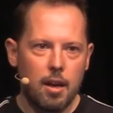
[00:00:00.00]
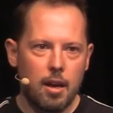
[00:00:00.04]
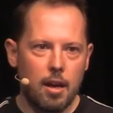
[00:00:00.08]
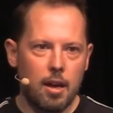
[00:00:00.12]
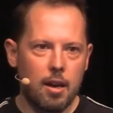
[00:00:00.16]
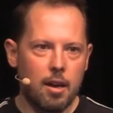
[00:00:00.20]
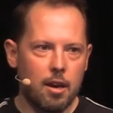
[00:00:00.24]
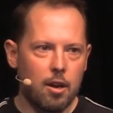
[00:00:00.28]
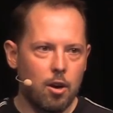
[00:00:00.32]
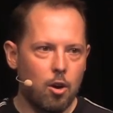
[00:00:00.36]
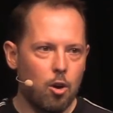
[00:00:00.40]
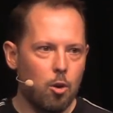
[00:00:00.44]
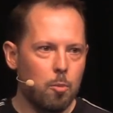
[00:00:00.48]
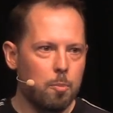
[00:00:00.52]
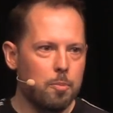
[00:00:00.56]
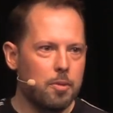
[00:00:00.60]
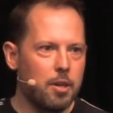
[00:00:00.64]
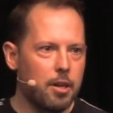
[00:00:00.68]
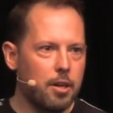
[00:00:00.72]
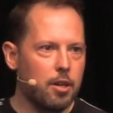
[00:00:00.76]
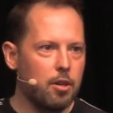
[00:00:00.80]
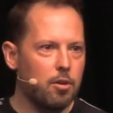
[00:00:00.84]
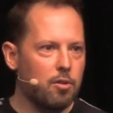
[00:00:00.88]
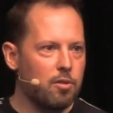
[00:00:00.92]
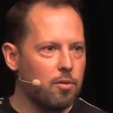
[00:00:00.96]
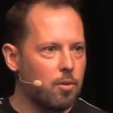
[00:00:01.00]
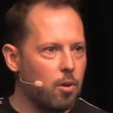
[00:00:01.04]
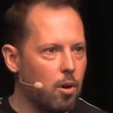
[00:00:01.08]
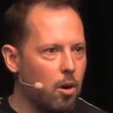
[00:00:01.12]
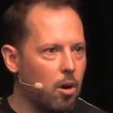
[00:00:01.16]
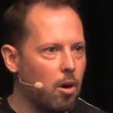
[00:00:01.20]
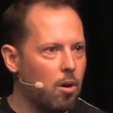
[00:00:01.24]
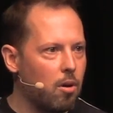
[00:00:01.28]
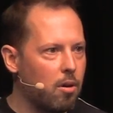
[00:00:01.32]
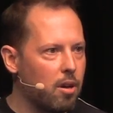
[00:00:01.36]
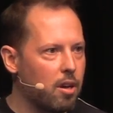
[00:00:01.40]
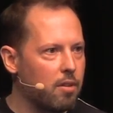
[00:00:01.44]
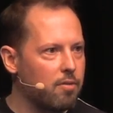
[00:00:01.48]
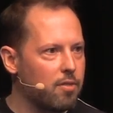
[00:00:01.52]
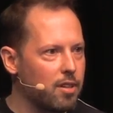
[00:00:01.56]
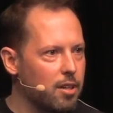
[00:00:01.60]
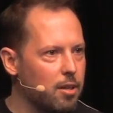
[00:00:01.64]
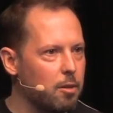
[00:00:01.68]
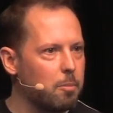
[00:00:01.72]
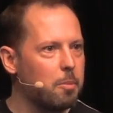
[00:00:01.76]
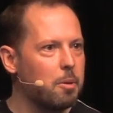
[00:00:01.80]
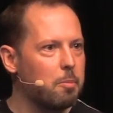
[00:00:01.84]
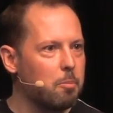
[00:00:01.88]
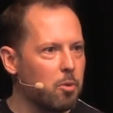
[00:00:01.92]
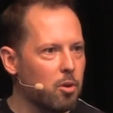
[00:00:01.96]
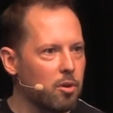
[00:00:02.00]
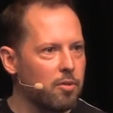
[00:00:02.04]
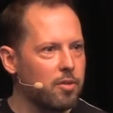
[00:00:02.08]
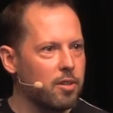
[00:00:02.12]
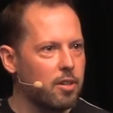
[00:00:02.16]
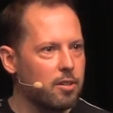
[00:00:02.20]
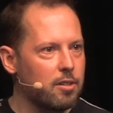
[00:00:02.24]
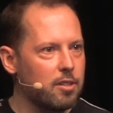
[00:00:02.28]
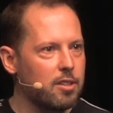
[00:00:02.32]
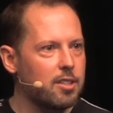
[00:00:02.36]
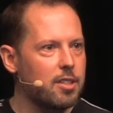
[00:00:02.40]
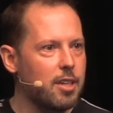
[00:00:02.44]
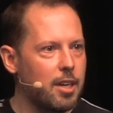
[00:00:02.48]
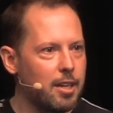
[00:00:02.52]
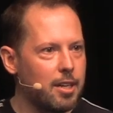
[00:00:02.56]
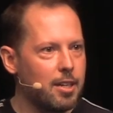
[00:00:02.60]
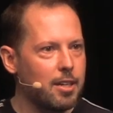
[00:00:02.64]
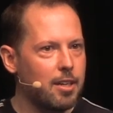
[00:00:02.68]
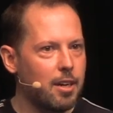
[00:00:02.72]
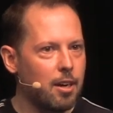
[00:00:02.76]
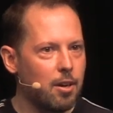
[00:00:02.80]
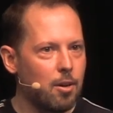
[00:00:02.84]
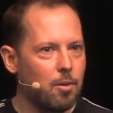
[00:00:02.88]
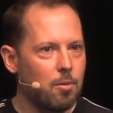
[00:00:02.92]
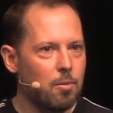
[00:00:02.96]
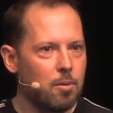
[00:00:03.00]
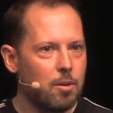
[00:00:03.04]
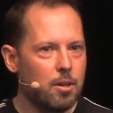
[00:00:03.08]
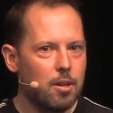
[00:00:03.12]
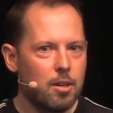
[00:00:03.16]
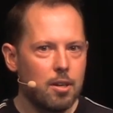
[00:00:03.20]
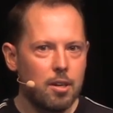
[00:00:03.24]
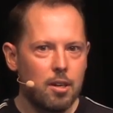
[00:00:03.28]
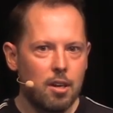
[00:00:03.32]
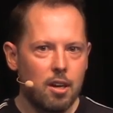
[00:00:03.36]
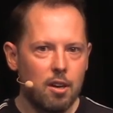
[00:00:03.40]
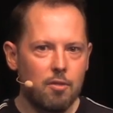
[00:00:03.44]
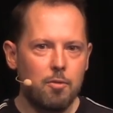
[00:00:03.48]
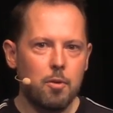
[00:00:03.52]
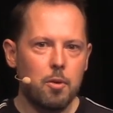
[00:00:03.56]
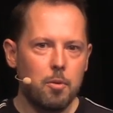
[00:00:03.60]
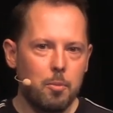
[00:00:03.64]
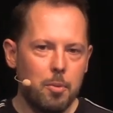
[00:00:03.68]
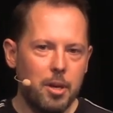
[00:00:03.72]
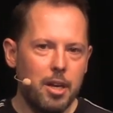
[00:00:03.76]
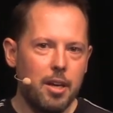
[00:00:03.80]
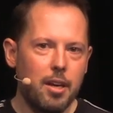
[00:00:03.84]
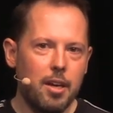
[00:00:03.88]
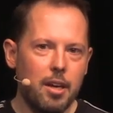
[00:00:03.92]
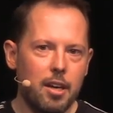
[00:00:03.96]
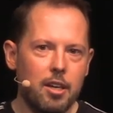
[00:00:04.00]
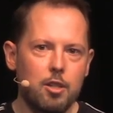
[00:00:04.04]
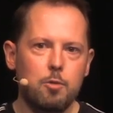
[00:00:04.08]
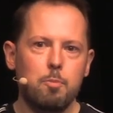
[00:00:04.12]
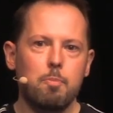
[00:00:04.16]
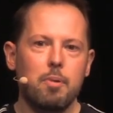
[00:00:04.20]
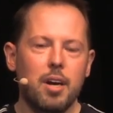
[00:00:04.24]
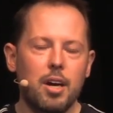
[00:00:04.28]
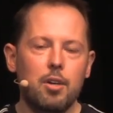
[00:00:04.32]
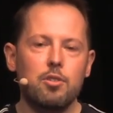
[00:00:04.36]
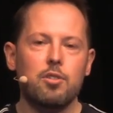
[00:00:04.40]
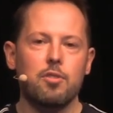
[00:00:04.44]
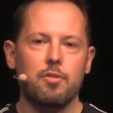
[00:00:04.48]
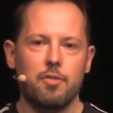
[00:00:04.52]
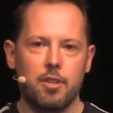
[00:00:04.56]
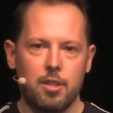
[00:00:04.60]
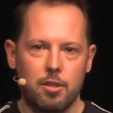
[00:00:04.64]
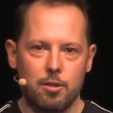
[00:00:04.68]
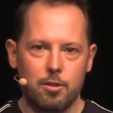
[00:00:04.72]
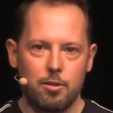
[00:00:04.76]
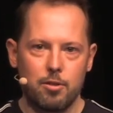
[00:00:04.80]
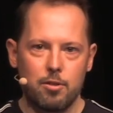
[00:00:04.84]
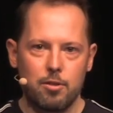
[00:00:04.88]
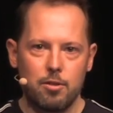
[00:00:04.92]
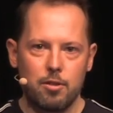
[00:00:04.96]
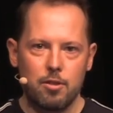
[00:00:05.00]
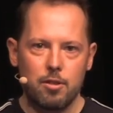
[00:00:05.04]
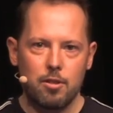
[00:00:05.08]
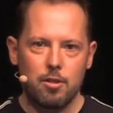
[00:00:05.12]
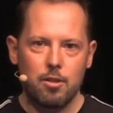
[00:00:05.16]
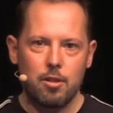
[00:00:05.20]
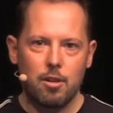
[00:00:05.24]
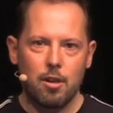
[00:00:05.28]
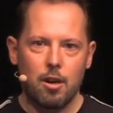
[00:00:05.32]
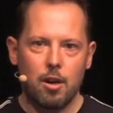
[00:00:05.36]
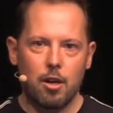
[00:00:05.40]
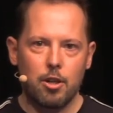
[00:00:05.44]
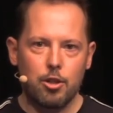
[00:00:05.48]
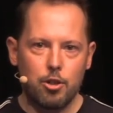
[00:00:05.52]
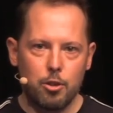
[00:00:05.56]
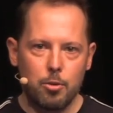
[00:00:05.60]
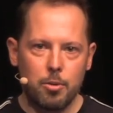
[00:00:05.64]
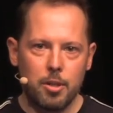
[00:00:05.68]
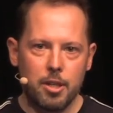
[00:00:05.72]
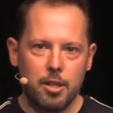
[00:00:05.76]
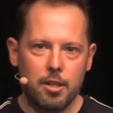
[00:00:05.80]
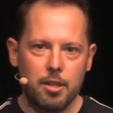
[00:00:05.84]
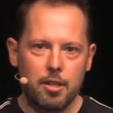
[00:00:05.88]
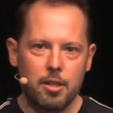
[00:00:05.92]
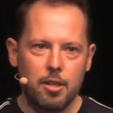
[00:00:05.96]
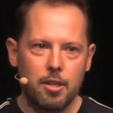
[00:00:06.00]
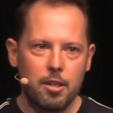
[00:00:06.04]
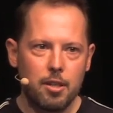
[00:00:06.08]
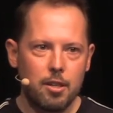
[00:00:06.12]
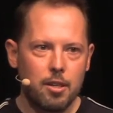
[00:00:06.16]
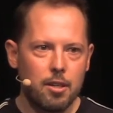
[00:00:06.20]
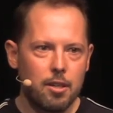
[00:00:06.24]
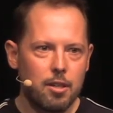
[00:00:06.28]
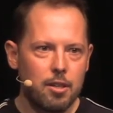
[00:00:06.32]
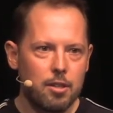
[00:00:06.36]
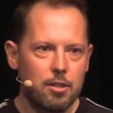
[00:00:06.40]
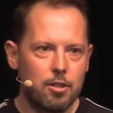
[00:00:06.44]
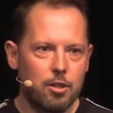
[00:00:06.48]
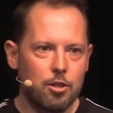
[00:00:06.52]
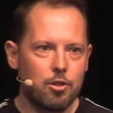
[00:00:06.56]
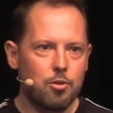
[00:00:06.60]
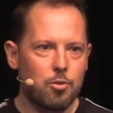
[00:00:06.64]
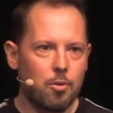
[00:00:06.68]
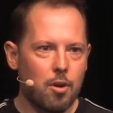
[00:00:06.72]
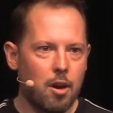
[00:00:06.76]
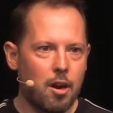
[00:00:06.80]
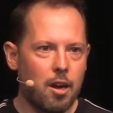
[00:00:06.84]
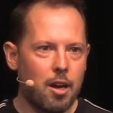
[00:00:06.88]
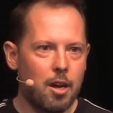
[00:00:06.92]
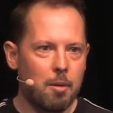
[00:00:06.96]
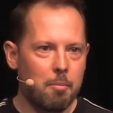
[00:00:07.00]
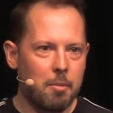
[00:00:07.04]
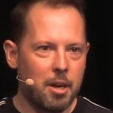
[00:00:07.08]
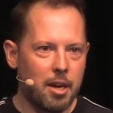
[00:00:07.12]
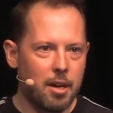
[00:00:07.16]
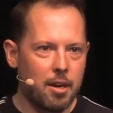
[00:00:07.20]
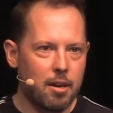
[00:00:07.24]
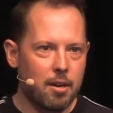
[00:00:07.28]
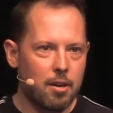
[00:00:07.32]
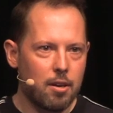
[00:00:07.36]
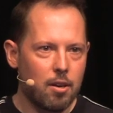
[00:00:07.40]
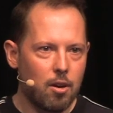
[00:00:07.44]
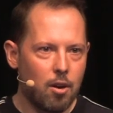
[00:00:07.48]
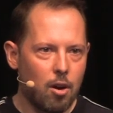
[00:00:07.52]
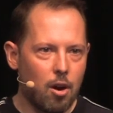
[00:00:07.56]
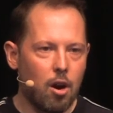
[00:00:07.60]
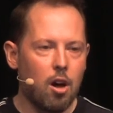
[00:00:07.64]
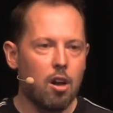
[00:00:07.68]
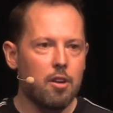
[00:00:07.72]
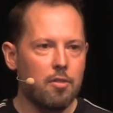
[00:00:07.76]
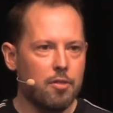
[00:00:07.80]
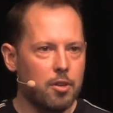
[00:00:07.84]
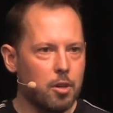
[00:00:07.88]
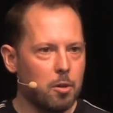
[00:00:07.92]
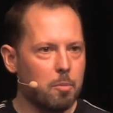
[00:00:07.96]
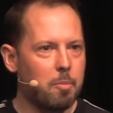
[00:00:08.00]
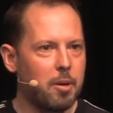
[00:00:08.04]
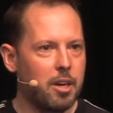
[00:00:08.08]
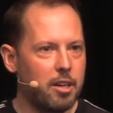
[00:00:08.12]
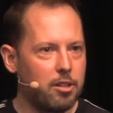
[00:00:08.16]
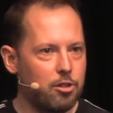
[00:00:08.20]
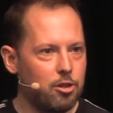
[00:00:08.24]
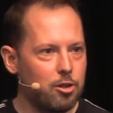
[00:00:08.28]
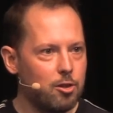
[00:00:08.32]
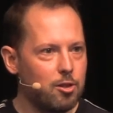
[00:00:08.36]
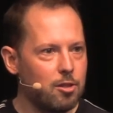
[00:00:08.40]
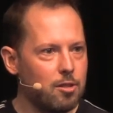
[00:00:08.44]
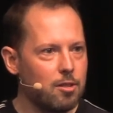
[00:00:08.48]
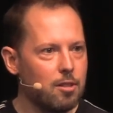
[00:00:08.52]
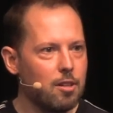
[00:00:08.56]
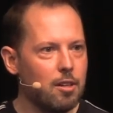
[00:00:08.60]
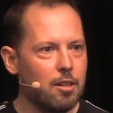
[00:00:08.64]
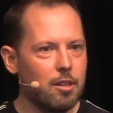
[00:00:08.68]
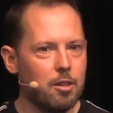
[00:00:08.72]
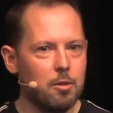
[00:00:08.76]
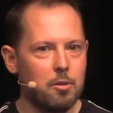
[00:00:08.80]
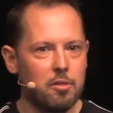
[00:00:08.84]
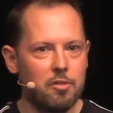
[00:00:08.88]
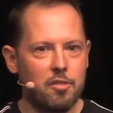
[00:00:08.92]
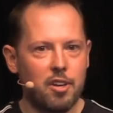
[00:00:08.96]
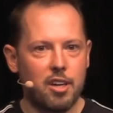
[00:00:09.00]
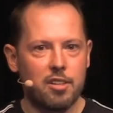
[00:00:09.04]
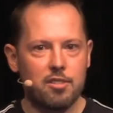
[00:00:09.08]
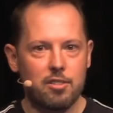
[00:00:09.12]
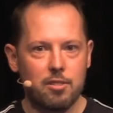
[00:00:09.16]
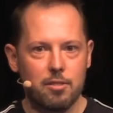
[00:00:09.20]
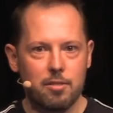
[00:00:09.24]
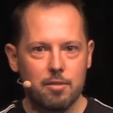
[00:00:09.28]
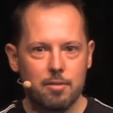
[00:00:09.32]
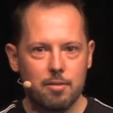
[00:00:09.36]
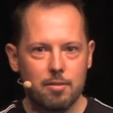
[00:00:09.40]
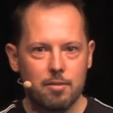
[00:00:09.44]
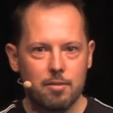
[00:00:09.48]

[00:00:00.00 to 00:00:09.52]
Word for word: And I hope that you all have a little bit more of an understanding now of what we as browser vendors are doing to try and make all of your pages a little faster.